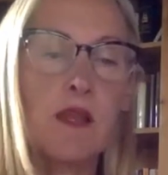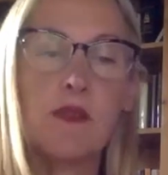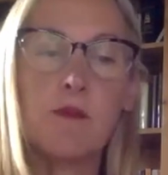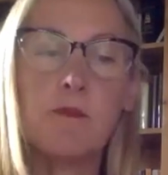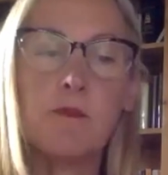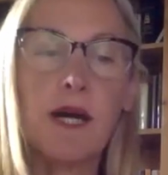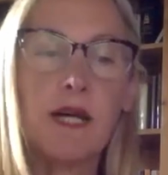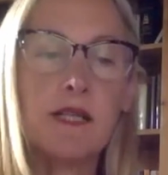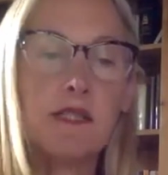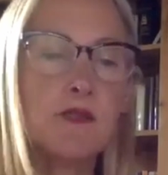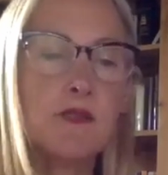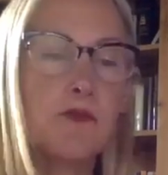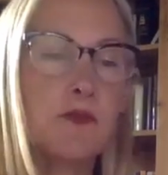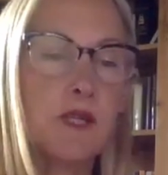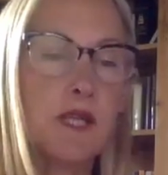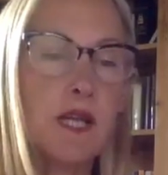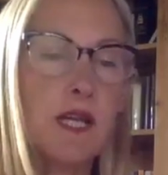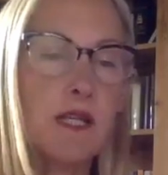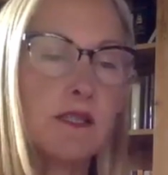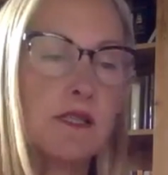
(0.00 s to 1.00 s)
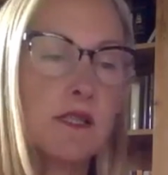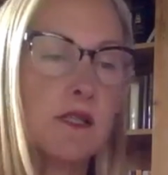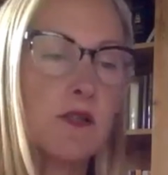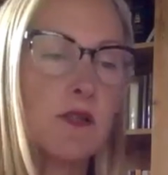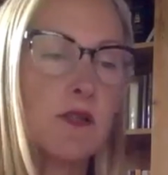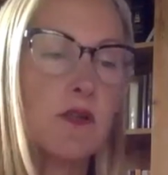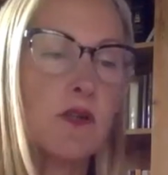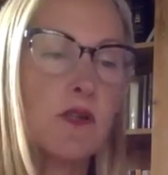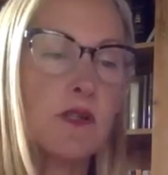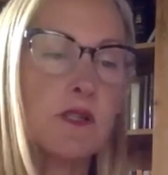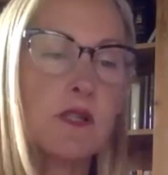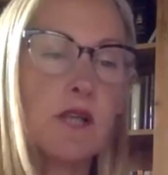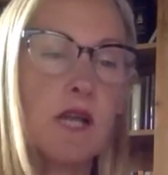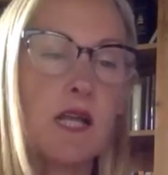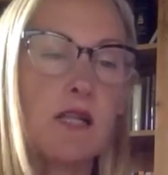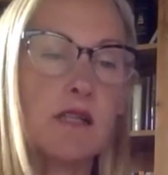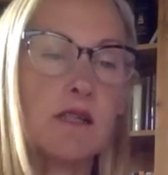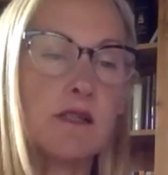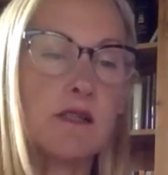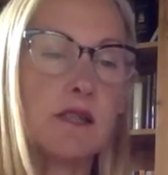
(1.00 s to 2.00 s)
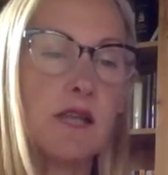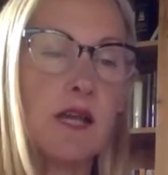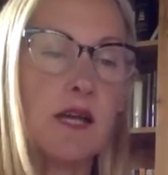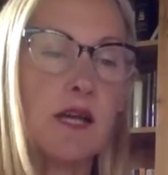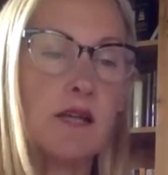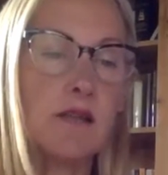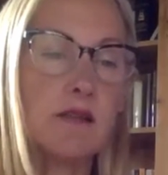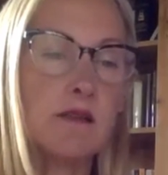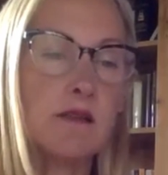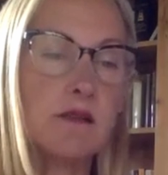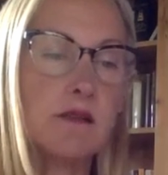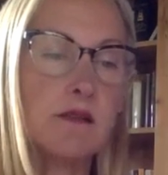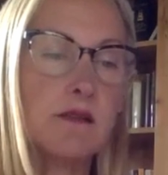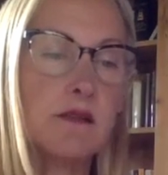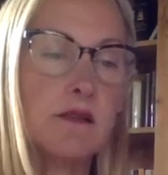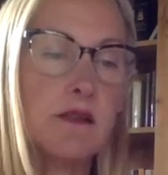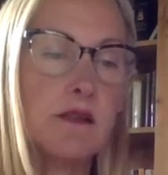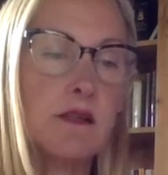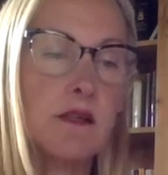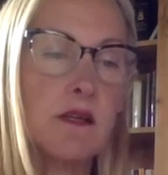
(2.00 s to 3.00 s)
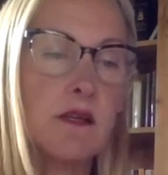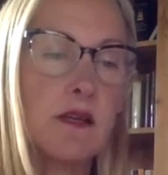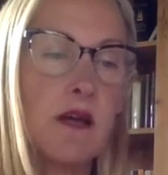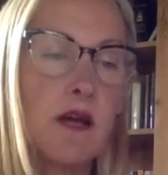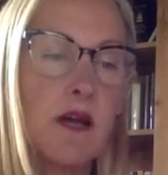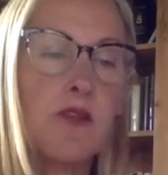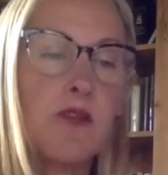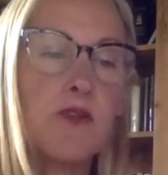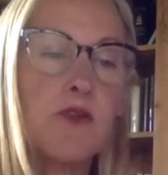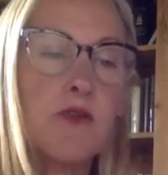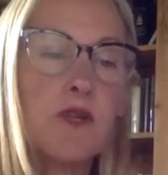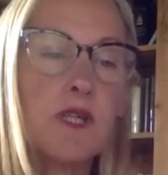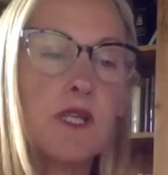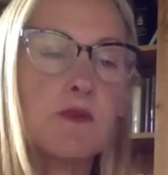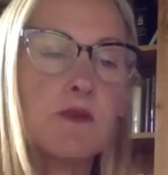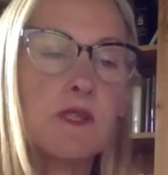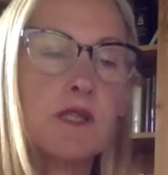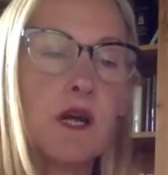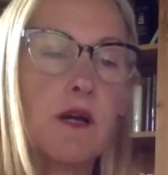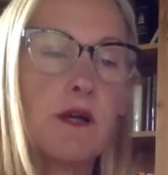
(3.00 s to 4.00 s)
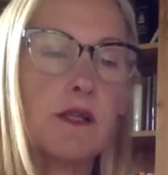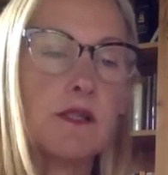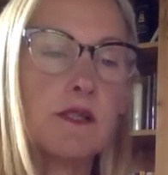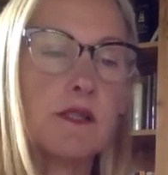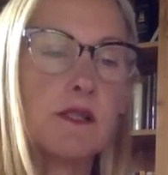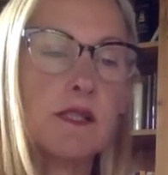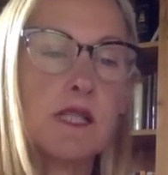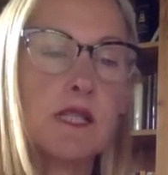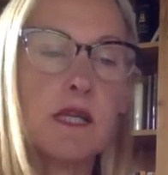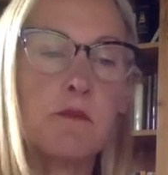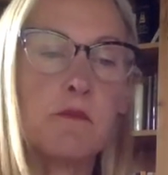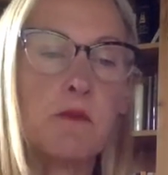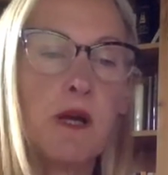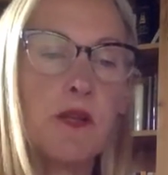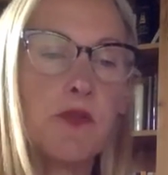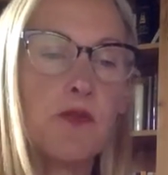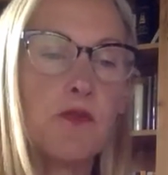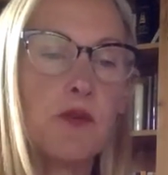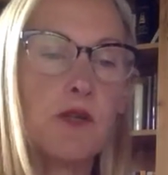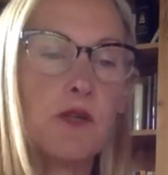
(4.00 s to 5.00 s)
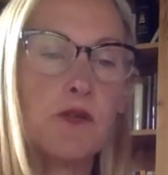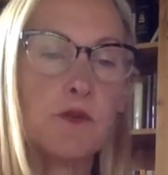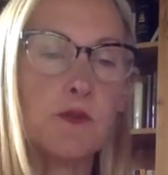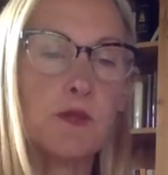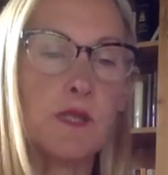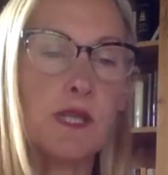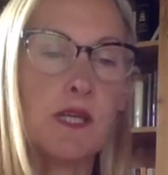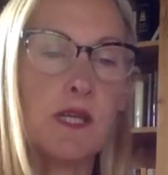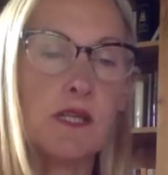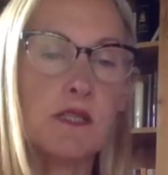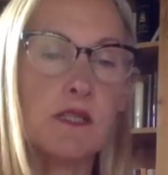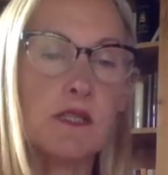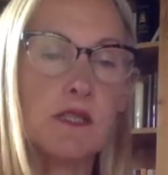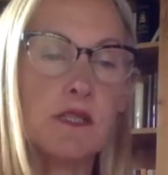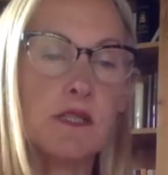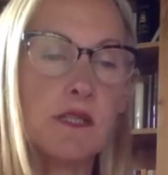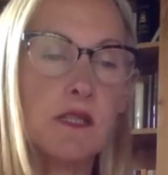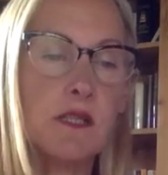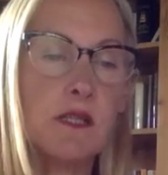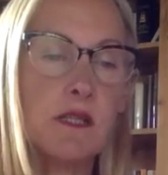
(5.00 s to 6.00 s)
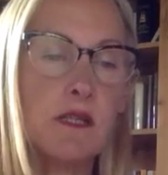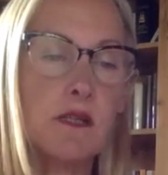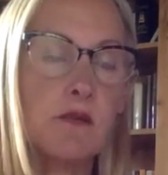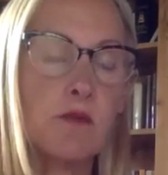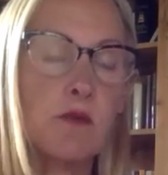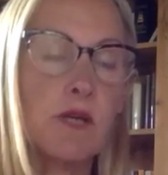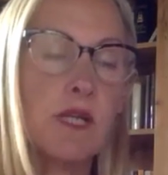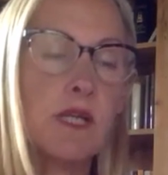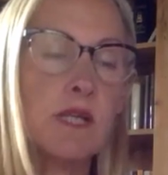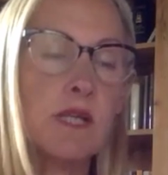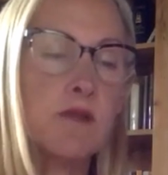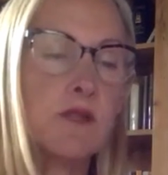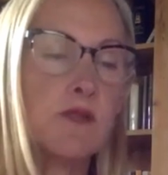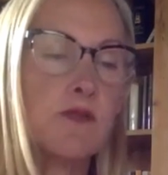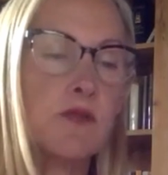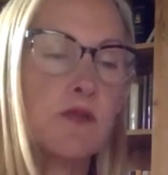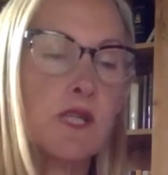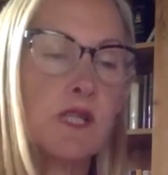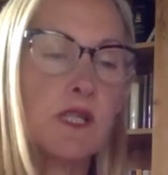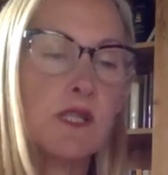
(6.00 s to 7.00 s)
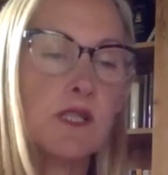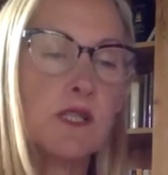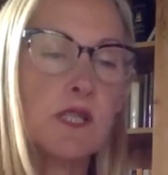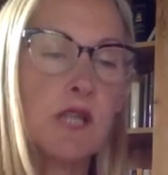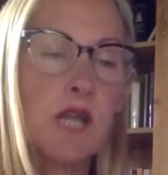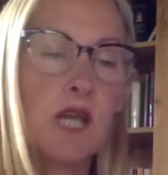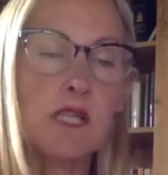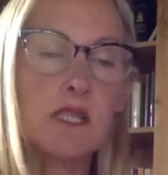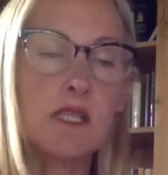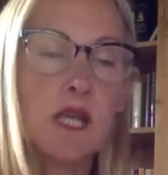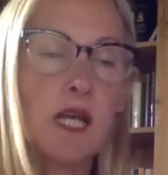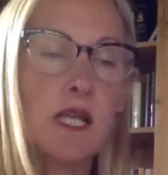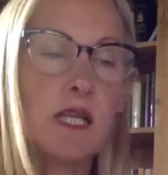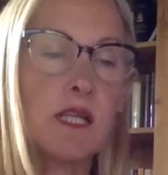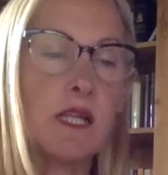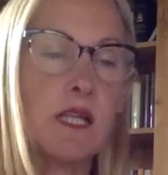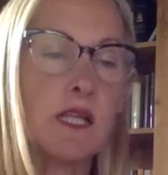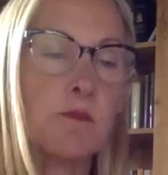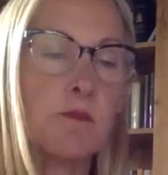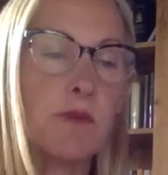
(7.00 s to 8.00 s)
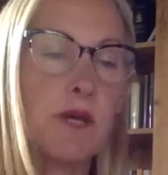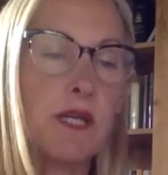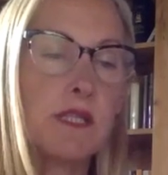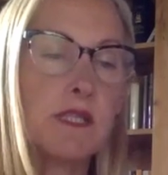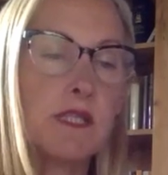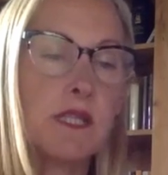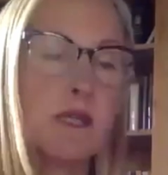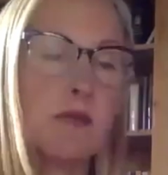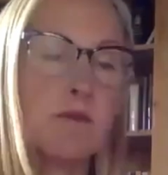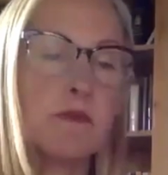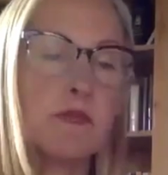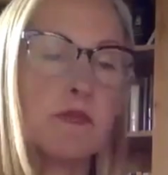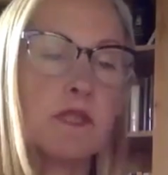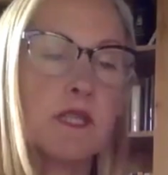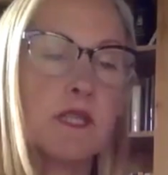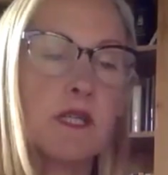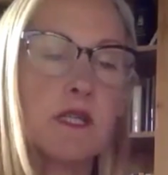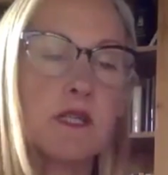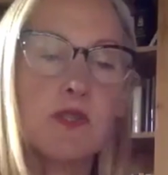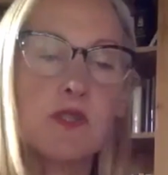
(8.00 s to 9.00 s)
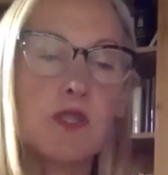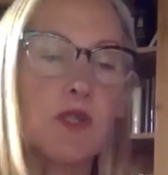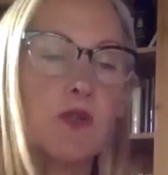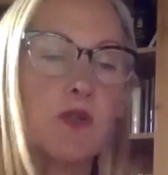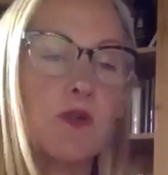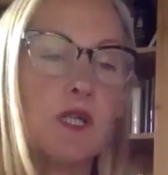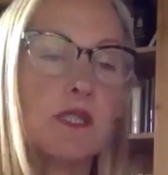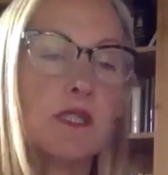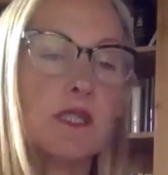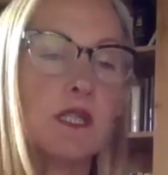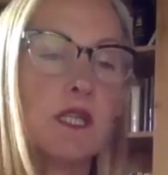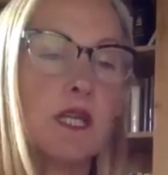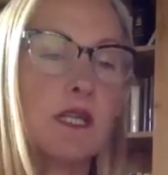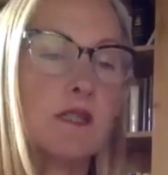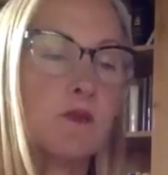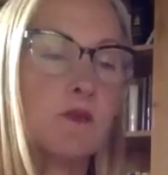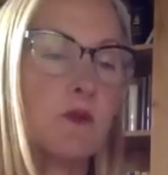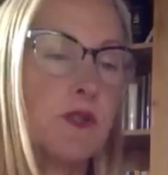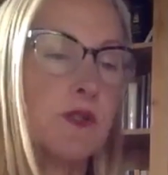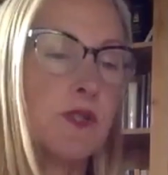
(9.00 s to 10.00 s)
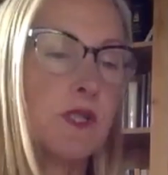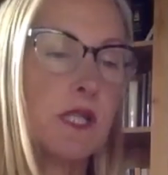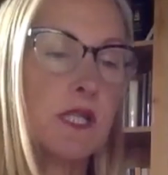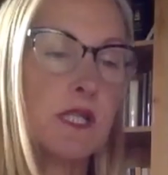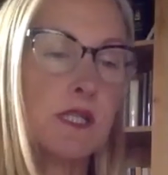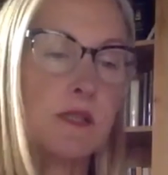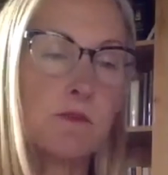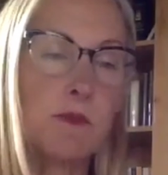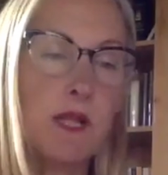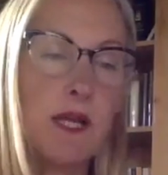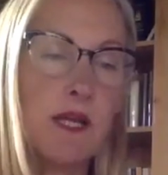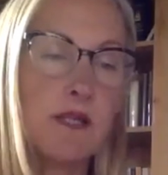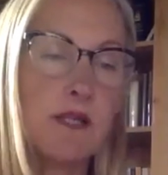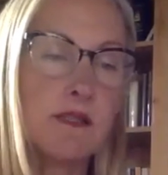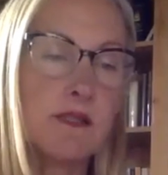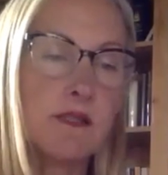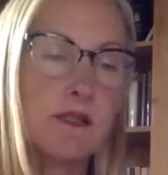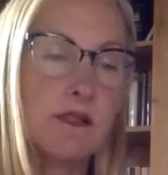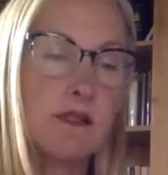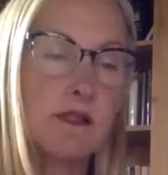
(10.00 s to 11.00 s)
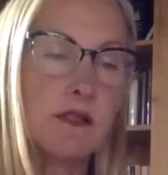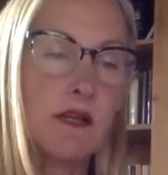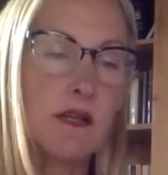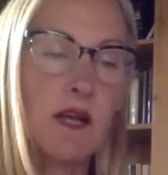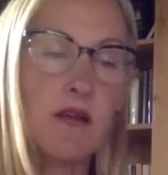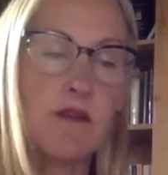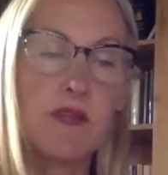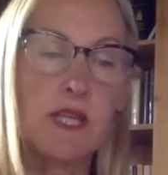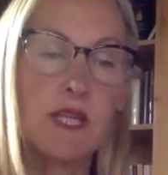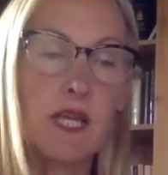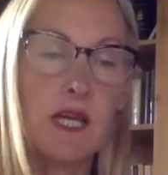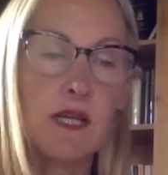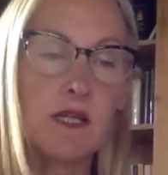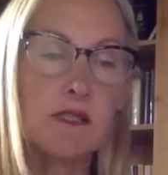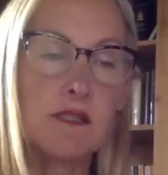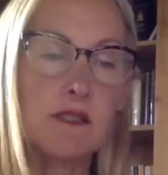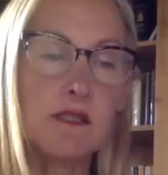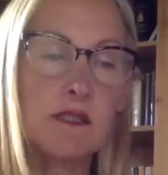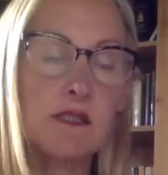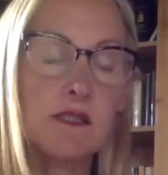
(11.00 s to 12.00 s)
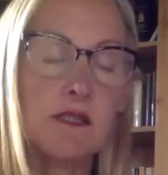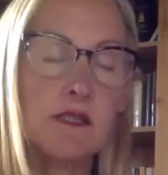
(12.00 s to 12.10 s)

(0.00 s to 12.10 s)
The pact of forgetting could not silence that. I thought he was going to slit my throat with it. When he was finished, I silently begged him to, as the next one took his place, and the next.